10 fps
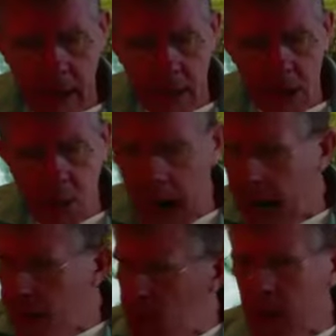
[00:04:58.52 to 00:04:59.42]
So what
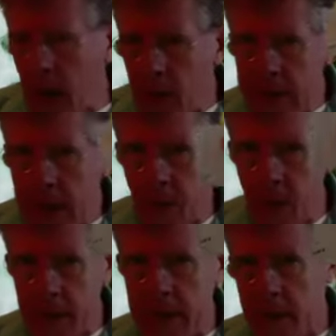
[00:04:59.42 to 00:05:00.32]
I do is I always have
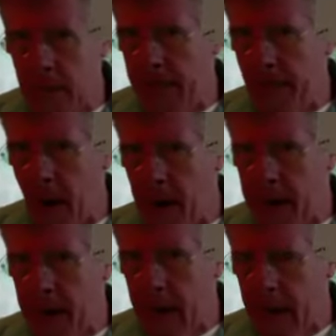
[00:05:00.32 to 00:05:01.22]
one of these in my pocket,